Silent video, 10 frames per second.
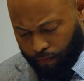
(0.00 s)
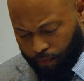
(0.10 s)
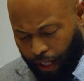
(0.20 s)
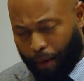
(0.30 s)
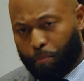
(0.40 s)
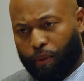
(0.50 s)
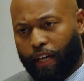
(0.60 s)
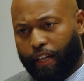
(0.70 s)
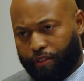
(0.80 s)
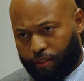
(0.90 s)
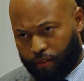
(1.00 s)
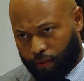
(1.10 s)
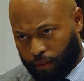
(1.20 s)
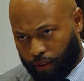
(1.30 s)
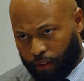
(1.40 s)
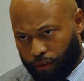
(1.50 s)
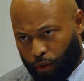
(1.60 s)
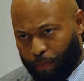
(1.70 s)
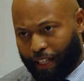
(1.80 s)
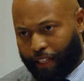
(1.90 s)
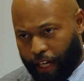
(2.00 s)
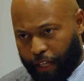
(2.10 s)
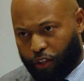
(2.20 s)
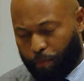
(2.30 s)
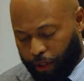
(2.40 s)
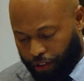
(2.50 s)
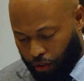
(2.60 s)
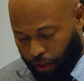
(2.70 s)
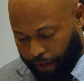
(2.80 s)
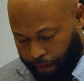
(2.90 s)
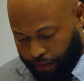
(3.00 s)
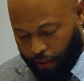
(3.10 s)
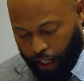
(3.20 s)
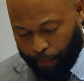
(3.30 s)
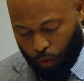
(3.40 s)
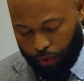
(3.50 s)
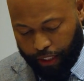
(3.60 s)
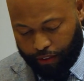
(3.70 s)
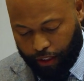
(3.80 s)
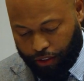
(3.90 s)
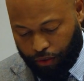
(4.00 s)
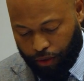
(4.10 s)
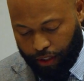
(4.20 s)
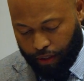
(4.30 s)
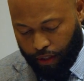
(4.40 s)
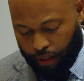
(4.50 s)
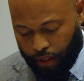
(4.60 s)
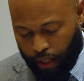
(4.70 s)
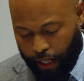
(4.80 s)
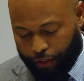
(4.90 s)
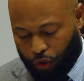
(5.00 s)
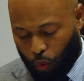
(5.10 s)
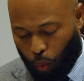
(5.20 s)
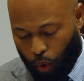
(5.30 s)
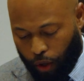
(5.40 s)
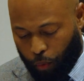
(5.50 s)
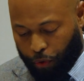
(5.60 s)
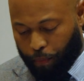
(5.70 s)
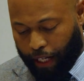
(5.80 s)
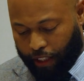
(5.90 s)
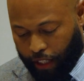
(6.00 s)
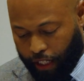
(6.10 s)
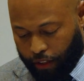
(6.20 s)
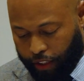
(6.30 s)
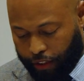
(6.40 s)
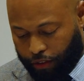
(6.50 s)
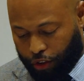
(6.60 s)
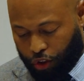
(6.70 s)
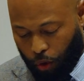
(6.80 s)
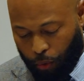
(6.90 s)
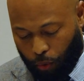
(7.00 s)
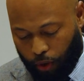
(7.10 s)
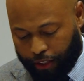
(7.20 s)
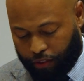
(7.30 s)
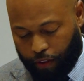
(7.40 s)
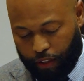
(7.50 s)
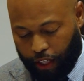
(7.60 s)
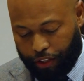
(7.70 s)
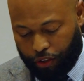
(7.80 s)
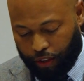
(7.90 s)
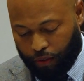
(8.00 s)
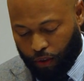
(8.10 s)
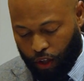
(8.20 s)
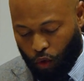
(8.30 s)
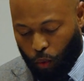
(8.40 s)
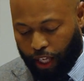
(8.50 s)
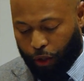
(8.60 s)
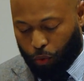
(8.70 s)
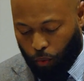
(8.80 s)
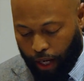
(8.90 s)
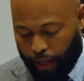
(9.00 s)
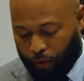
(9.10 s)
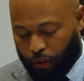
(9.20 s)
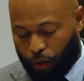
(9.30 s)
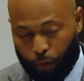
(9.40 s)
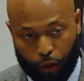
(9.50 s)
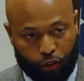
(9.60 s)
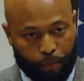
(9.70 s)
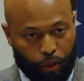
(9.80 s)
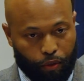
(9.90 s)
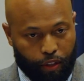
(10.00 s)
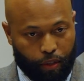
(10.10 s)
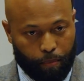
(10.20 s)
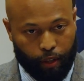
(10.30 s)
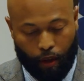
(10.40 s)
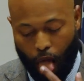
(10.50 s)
I'm blessed to be a county commissioner at this time in Gwinnett's history and to work with my colleagues to show the rest of the nation what a thriving, diverse community can be.